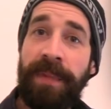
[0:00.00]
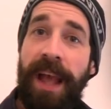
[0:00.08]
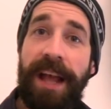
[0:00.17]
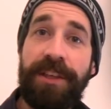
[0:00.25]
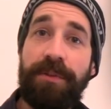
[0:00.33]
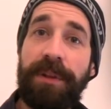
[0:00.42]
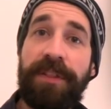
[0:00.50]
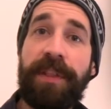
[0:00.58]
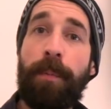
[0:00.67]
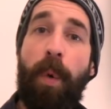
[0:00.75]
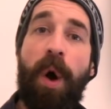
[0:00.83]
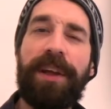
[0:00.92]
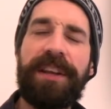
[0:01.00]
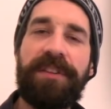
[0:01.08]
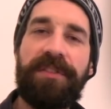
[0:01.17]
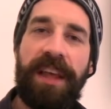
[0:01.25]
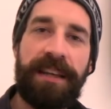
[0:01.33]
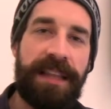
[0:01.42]
and you let them walk you to
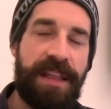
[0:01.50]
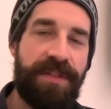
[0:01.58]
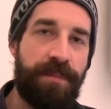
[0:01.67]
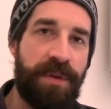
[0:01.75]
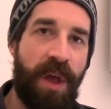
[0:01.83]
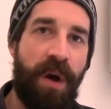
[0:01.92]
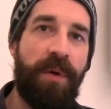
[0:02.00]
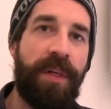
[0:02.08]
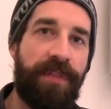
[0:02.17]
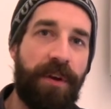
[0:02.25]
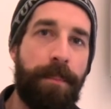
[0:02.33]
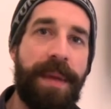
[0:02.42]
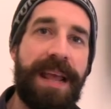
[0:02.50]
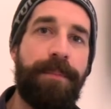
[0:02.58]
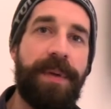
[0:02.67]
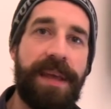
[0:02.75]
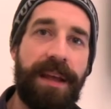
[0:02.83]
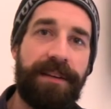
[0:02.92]
set and let them know that there may
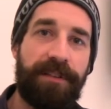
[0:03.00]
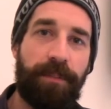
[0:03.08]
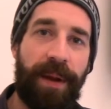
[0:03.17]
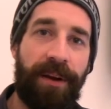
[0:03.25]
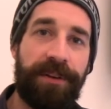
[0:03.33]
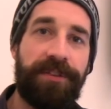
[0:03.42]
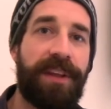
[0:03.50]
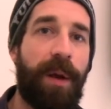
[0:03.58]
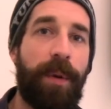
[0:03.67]
be a disparity,